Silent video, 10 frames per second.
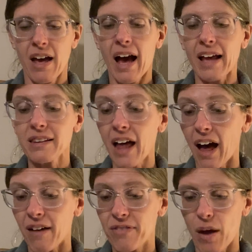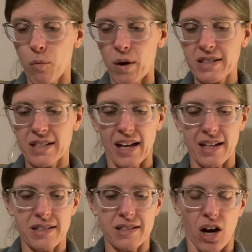I love that once it
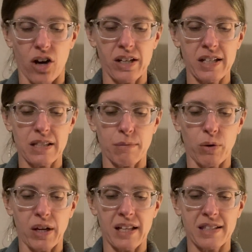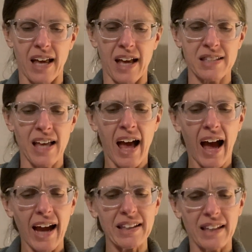gets started, Sabrina says,
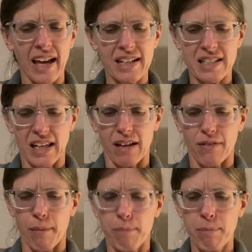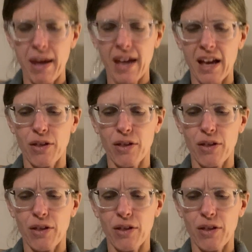"I'd like to give a big